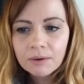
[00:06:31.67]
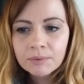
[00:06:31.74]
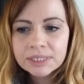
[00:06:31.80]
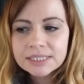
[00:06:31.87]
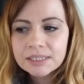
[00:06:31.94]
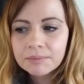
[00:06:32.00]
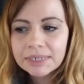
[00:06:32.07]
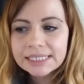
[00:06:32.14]

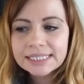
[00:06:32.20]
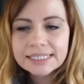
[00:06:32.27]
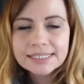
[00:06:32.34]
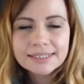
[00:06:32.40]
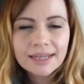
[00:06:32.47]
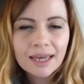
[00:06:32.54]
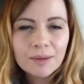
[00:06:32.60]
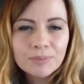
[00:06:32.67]
with some
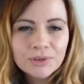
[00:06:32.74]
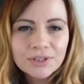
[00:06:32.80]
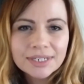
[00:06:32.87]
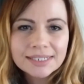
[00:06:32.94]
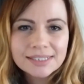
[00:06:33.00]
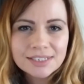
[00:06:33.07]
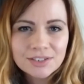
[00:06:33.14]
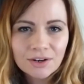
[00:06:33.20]
ideas to help you
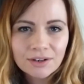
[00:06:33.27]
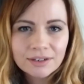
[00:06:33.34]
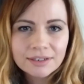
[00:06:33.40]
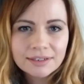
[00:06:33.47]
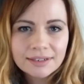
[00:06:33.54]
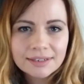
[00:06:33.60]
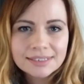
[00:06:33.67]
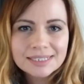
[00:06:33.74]
get
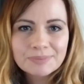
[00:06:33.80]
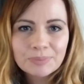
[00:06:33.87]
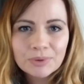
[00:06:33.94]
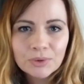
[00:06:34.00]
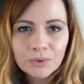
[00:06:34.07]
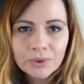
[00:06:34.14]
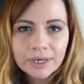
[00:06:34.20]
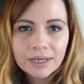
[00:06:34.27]
started
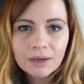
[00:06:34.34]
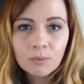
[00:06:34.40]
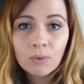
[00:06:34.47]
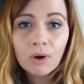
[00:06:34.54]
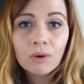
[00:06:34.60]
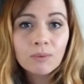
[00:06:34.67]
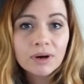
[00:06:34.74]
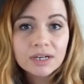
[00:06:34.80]
exploring
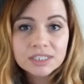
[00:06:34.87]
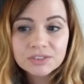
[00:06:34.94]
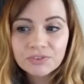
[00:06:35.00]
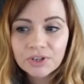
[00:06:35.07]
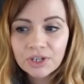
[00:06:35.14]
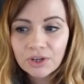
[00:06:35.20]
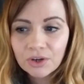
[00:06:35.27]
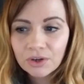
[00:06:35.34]
what works
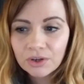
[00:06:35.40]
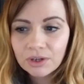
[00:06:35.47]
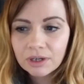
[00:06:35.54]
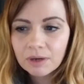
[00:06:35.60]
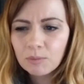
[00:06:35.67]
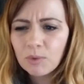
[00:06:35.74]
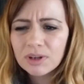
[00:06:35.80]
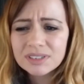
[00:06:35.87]
for you
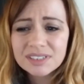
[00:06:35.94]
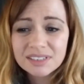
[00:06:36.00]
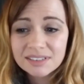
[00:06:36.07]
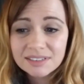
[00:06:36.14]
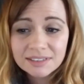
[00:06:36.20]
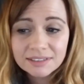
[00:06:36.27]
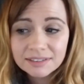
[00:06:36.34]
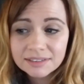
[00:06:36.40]
and what
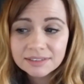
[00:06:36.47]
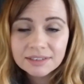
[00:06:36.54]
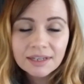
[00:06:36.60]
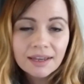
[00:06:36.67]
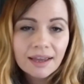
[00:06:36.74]
doesn't.